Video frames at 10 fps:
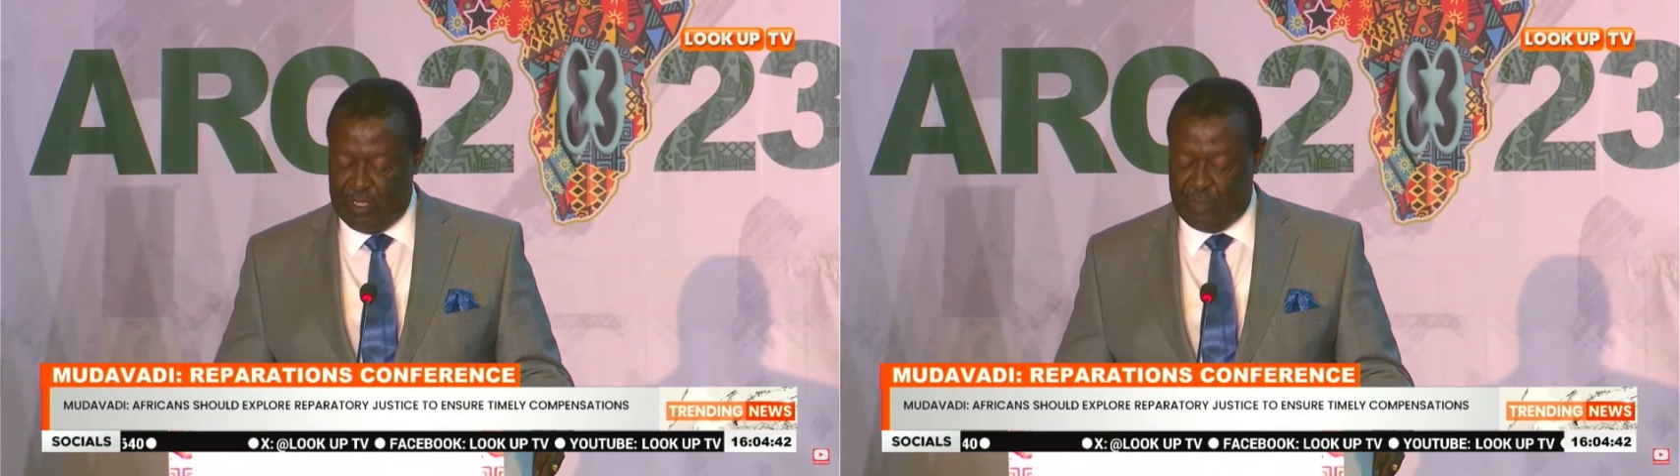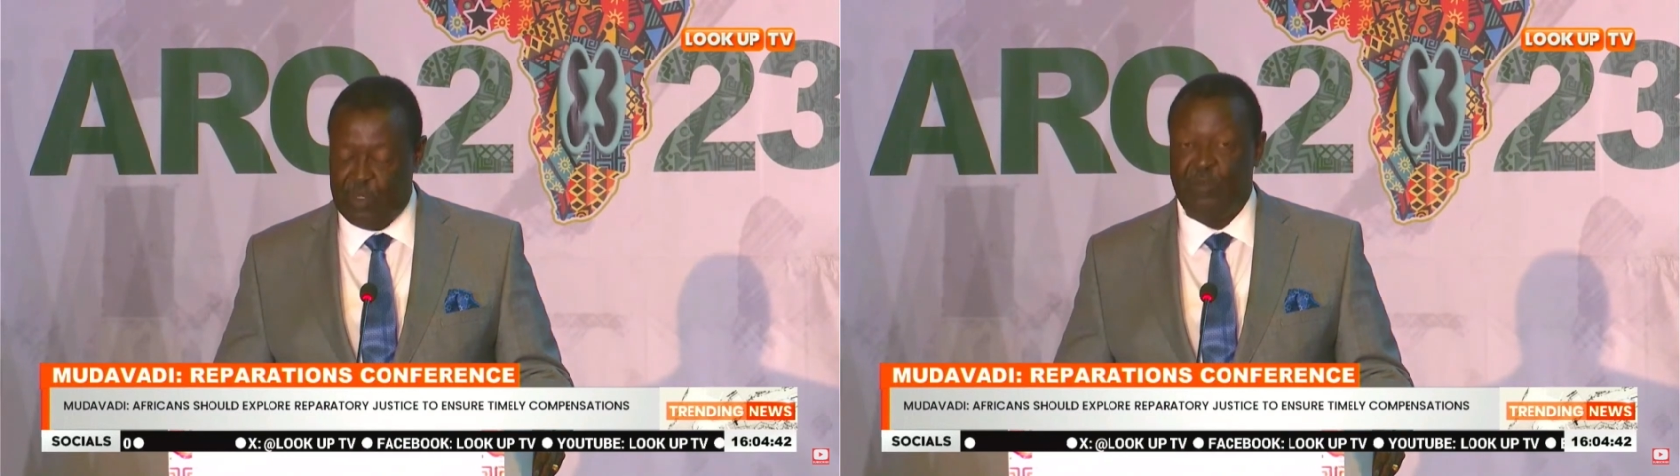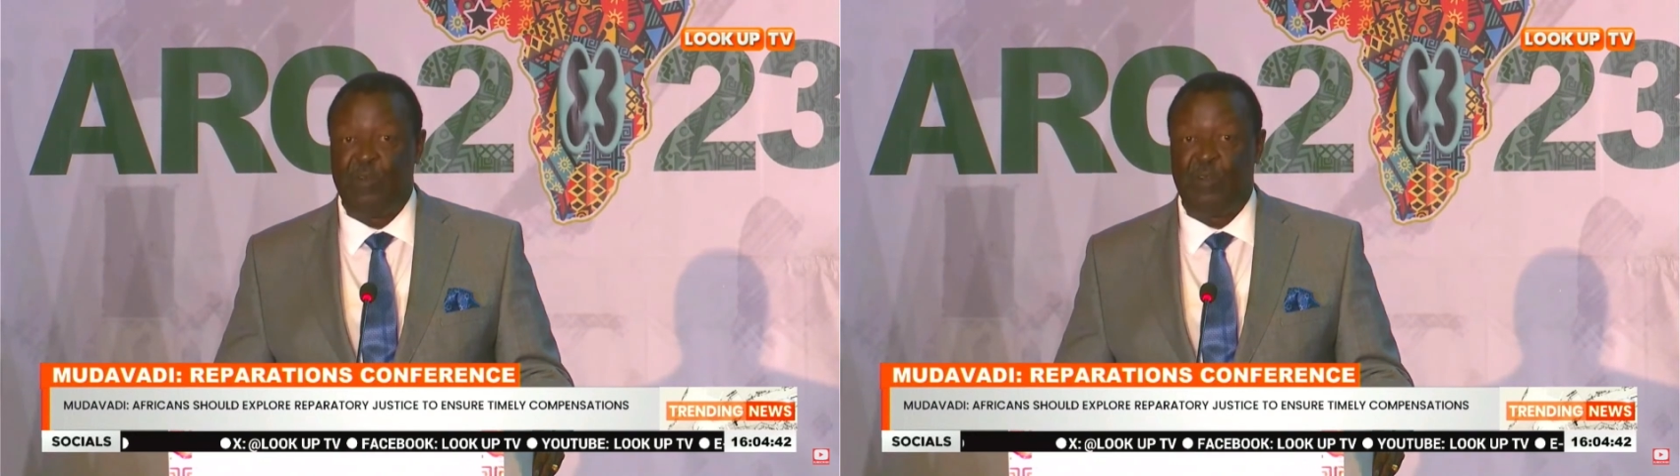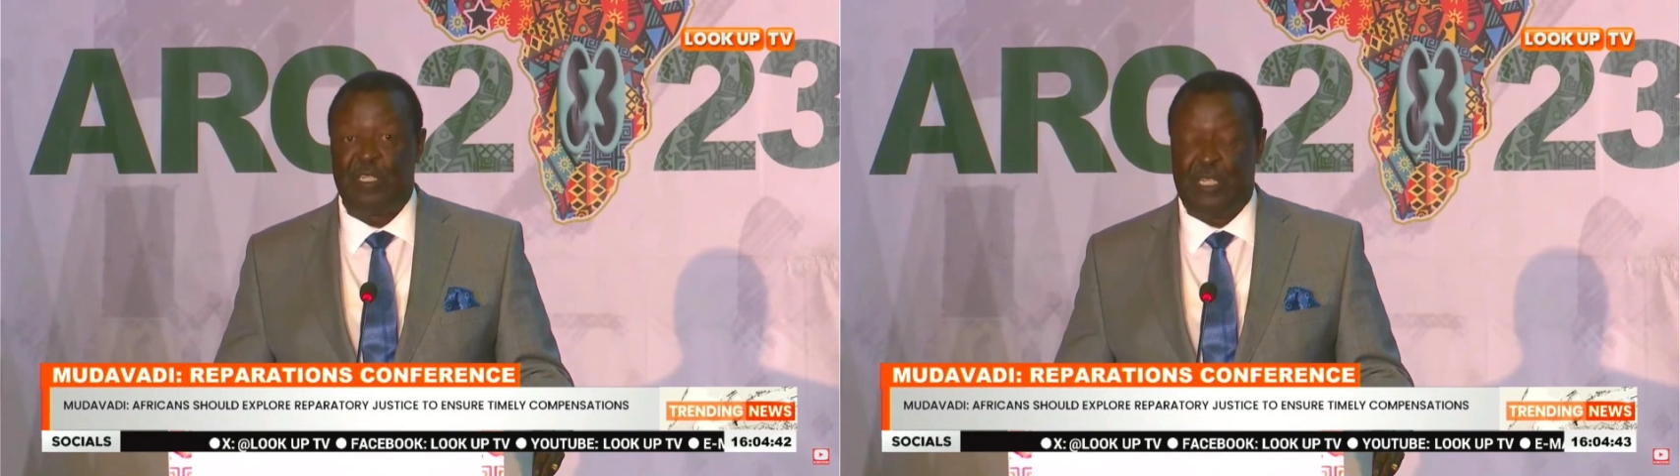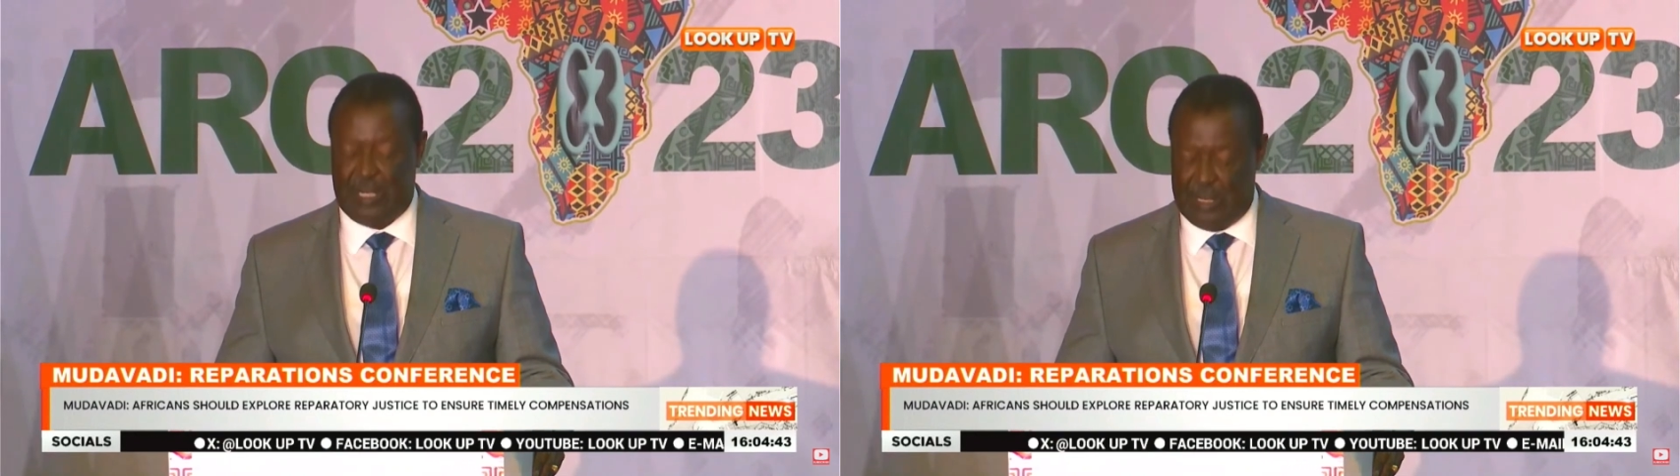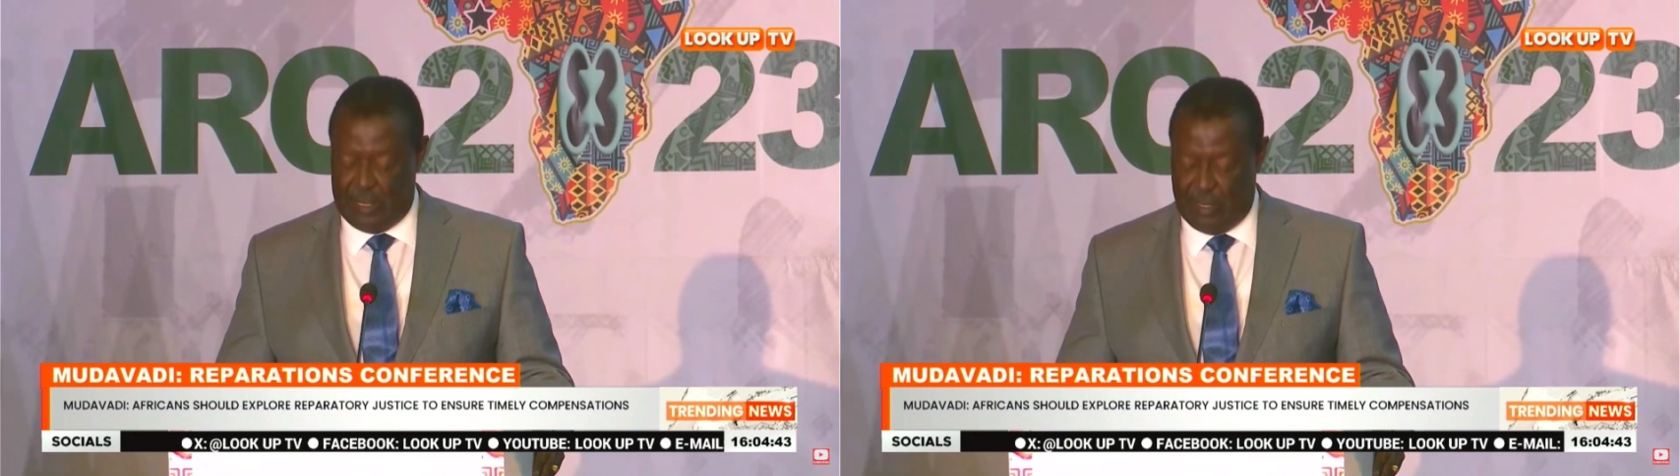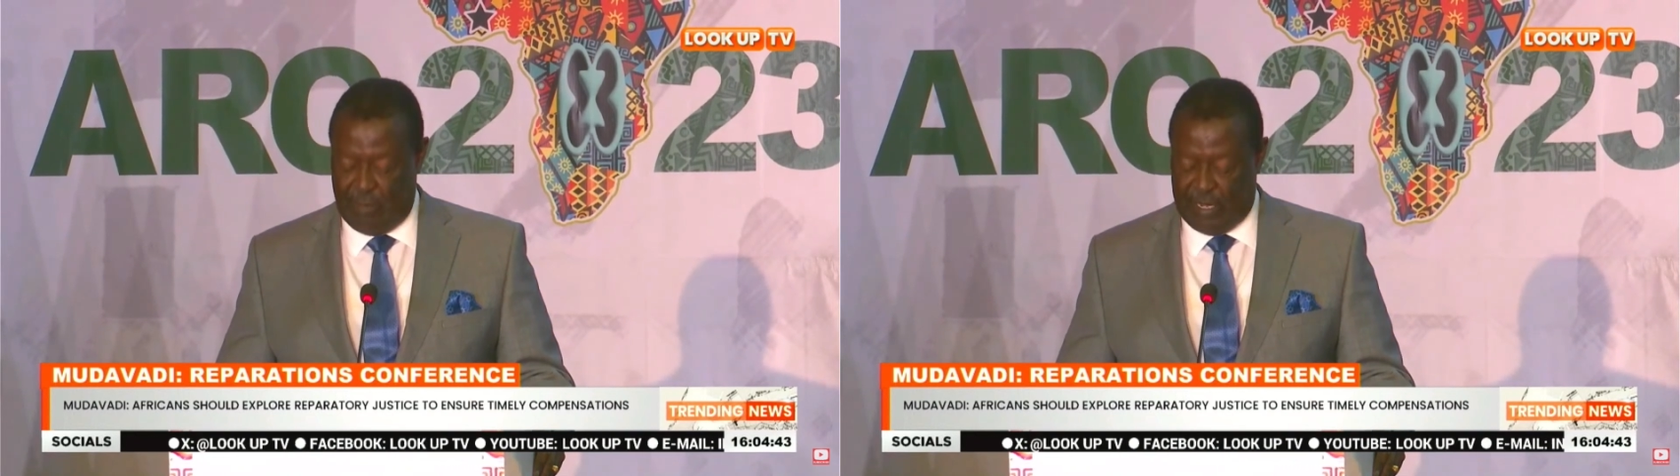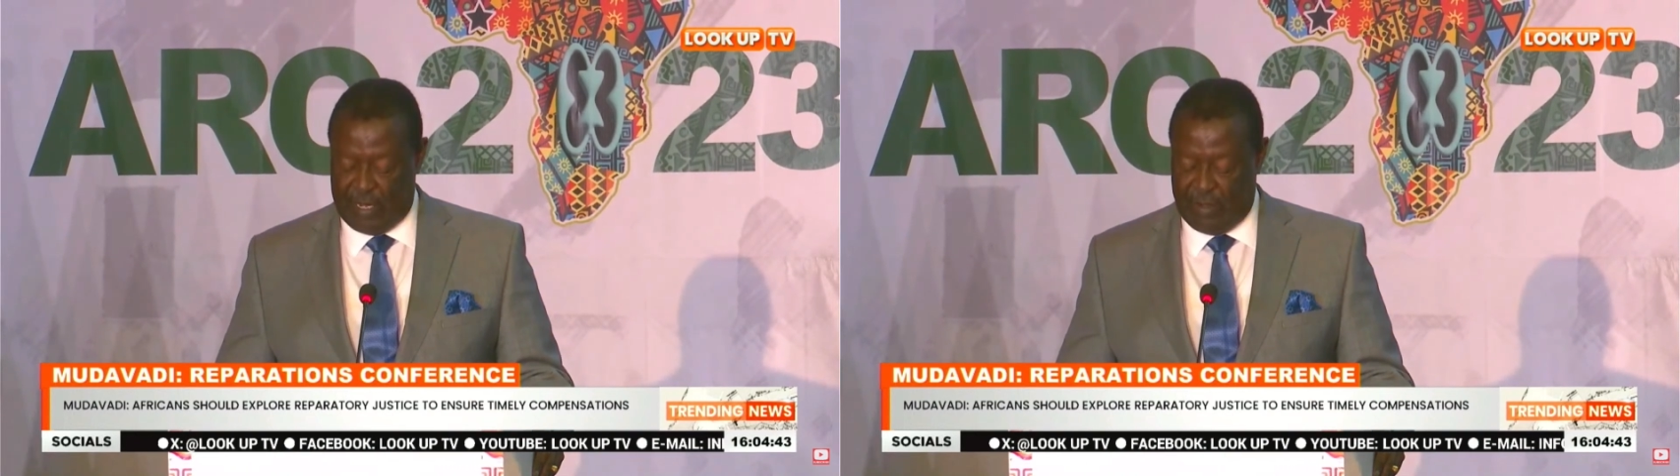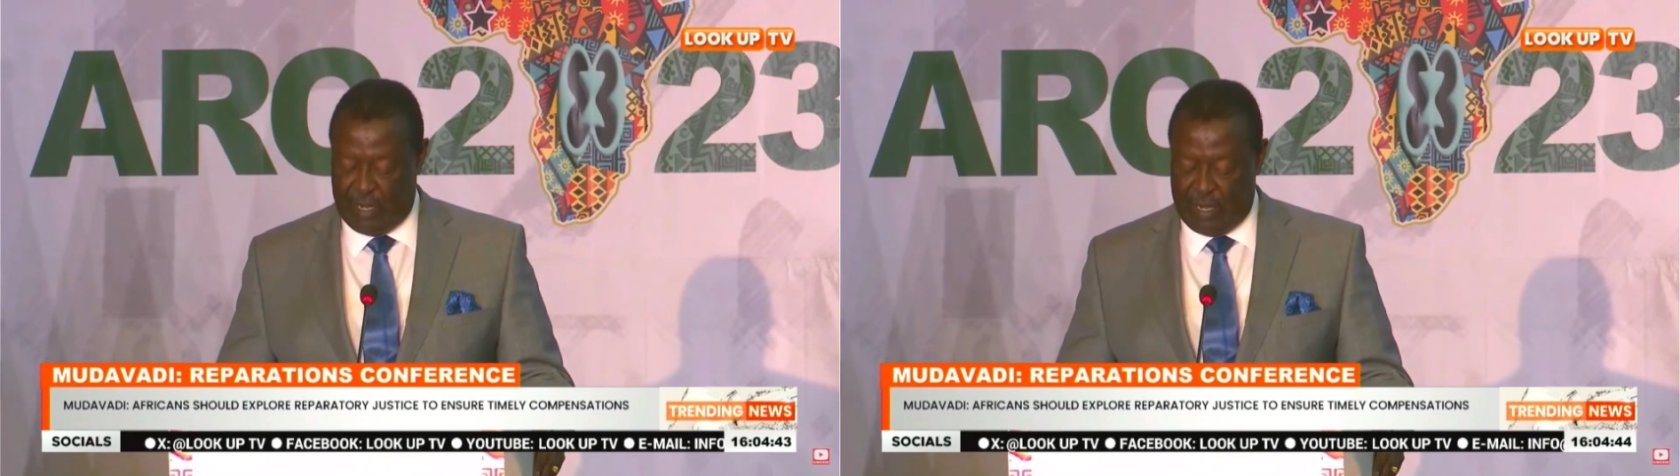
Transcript: beautiful city of Accra.